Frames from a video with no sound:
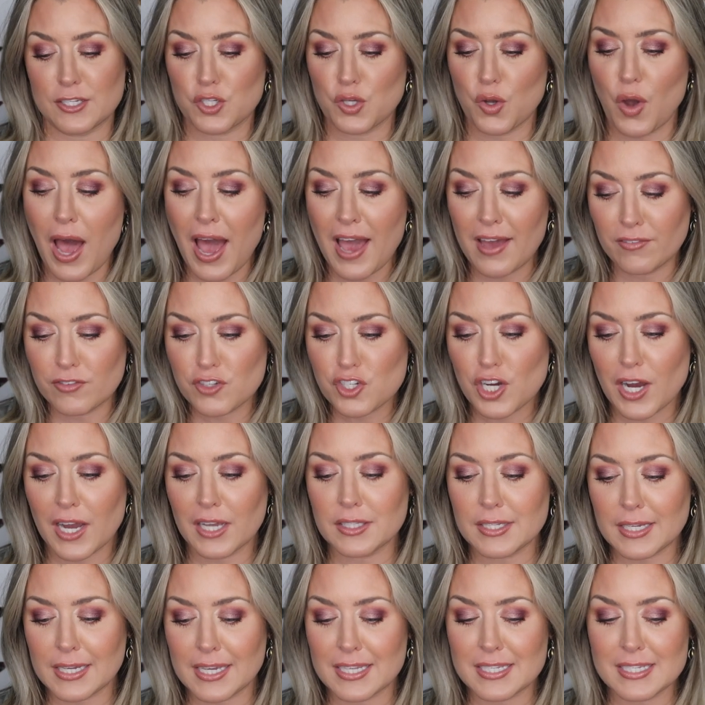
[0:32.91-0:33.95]
So I've
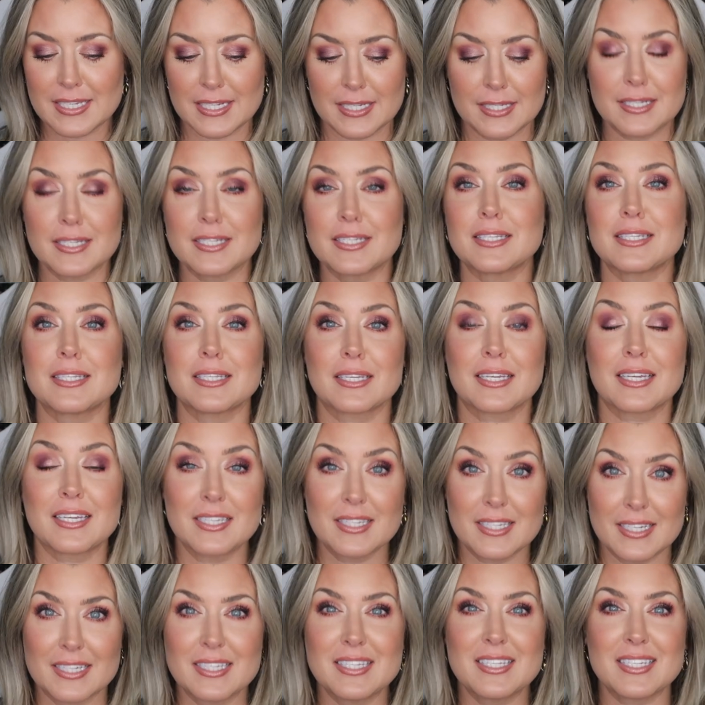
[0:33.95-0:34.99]
tried to condense it,
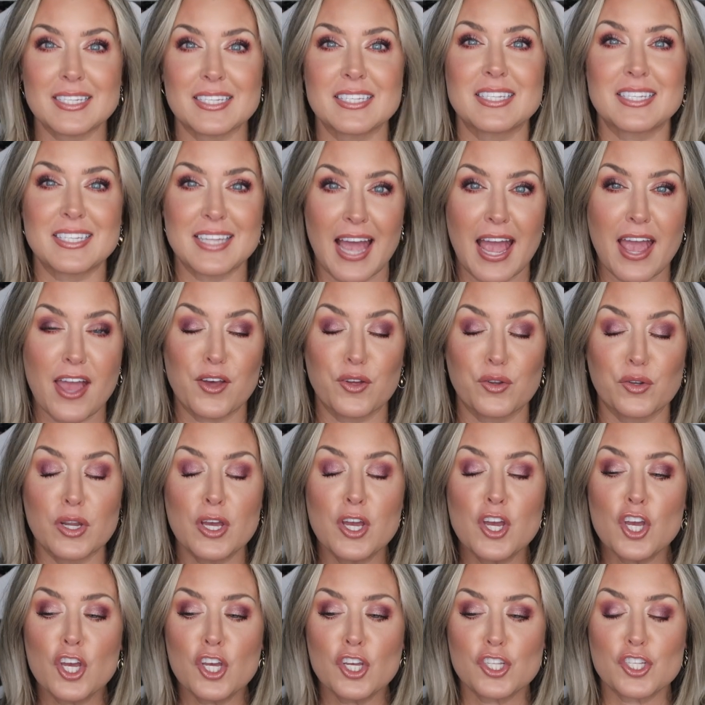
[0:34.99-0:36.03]
condense this
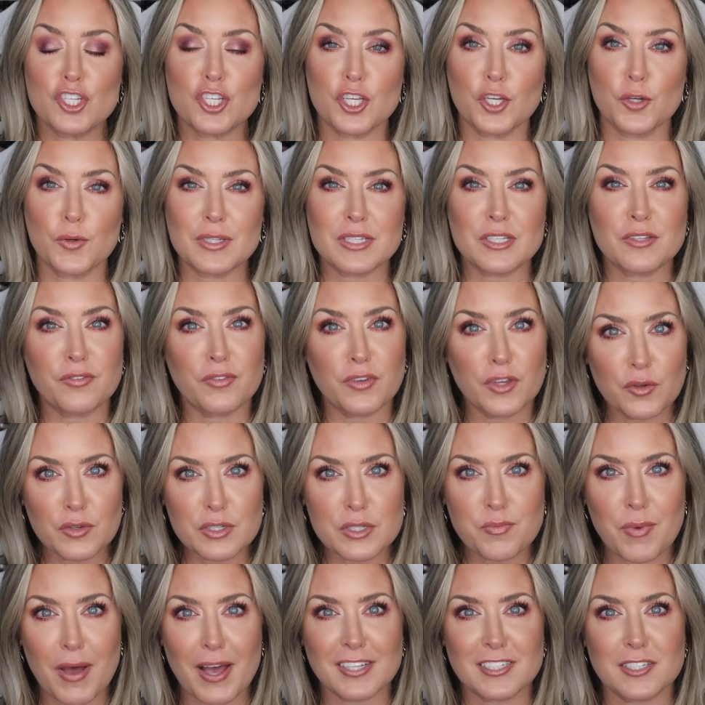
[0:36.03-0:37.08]
down to as few
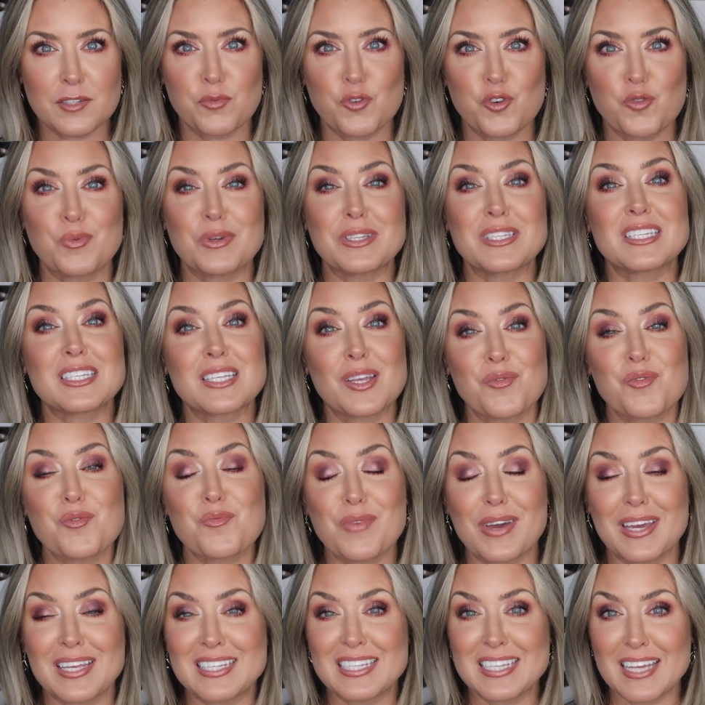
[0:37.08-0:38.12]
as possible, but some of
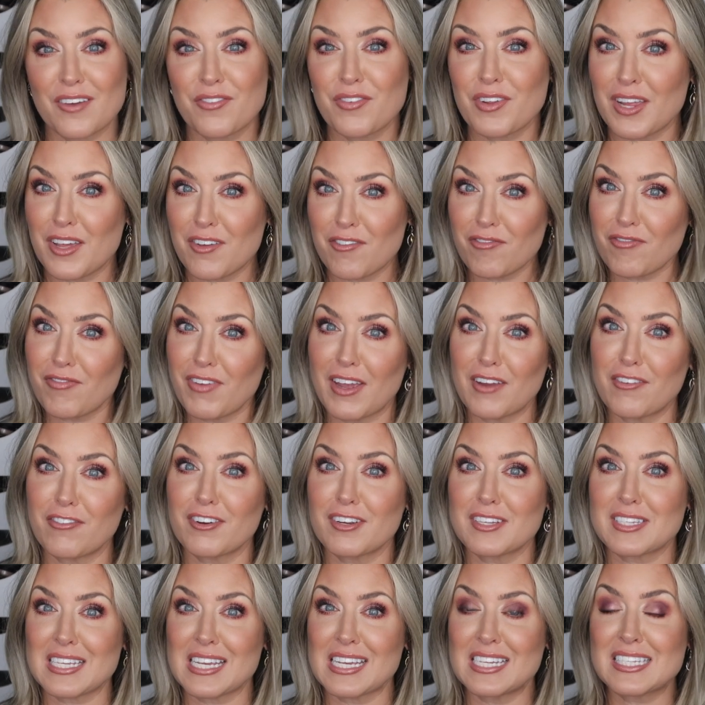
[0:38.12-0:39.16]
my definite
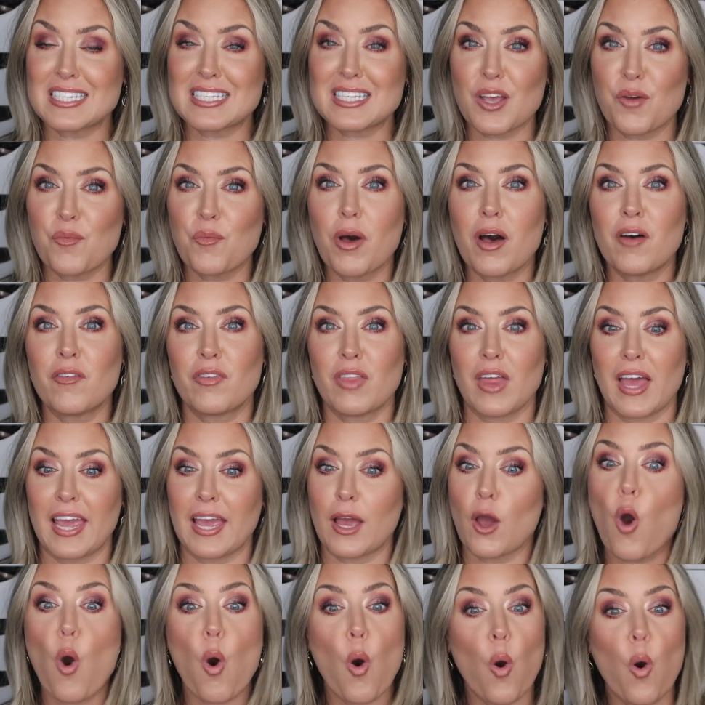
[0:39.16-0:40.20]
favorites and some of
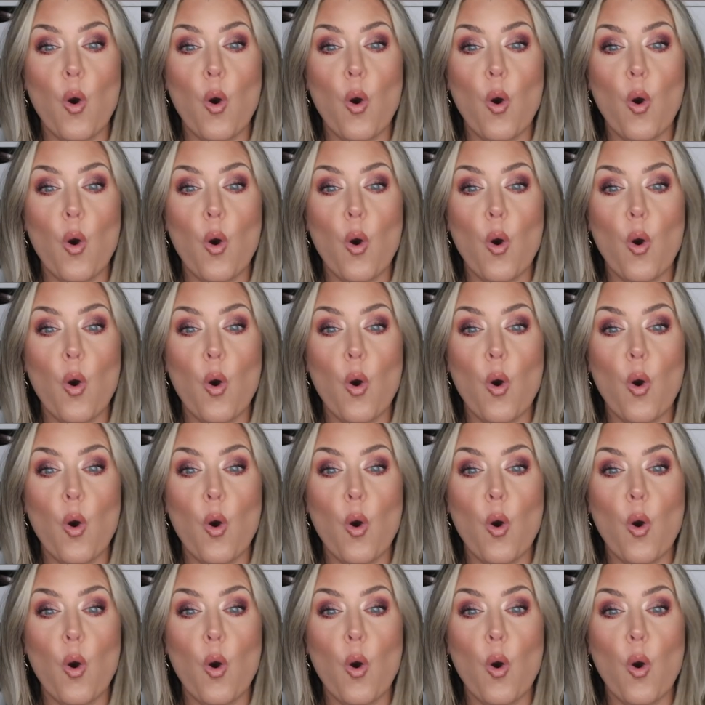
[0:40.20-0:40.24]
like